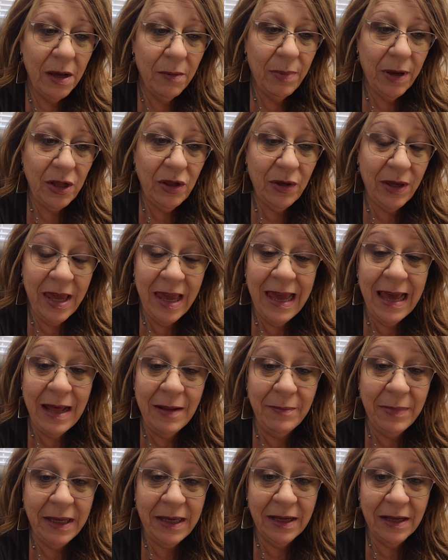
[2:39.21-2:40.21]
but you
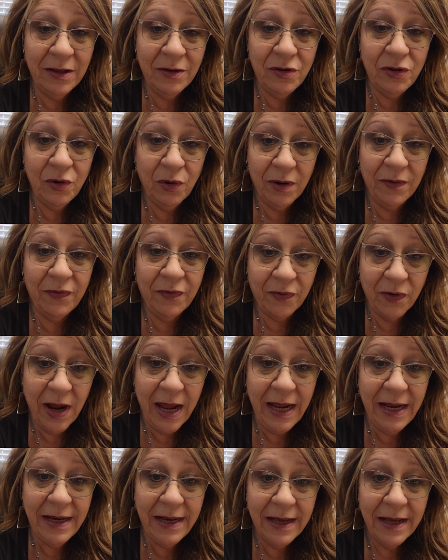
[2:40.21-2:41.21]
can't because you're
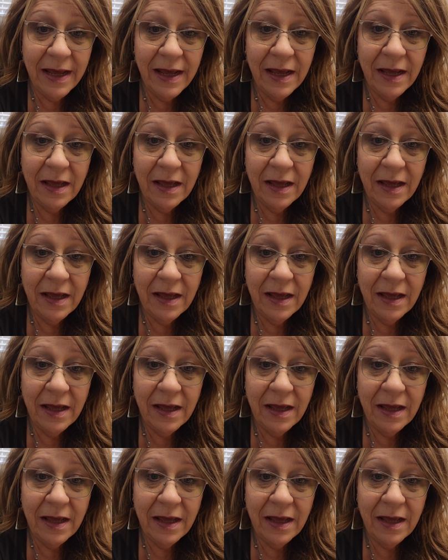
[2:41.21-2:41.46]
afraid